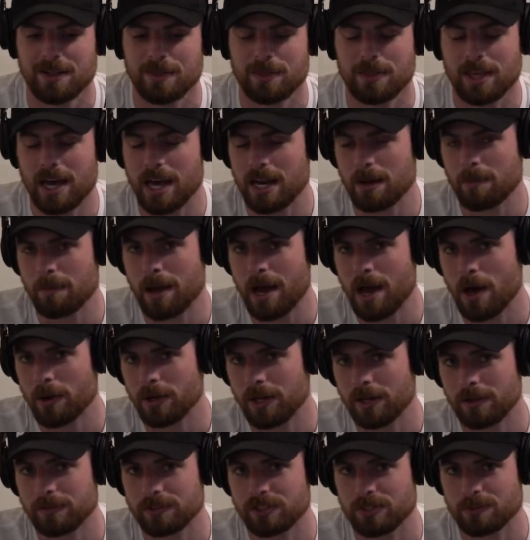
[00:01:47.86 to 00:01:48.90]
that
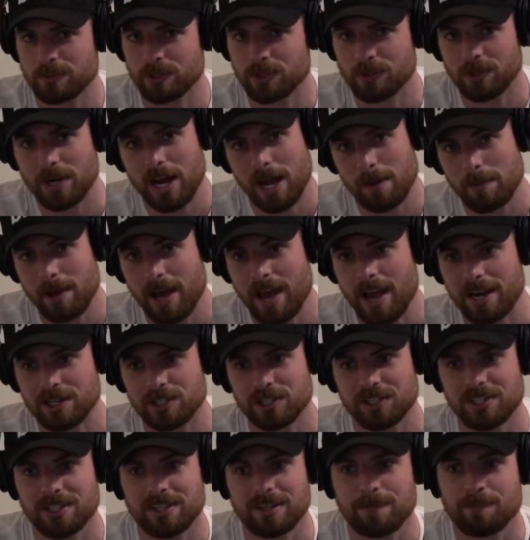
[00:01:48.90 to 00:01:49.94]
amount of subscribe
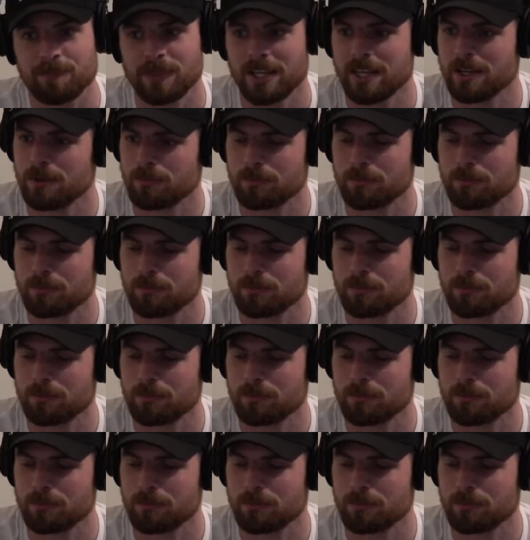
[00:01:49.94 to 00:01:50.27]
action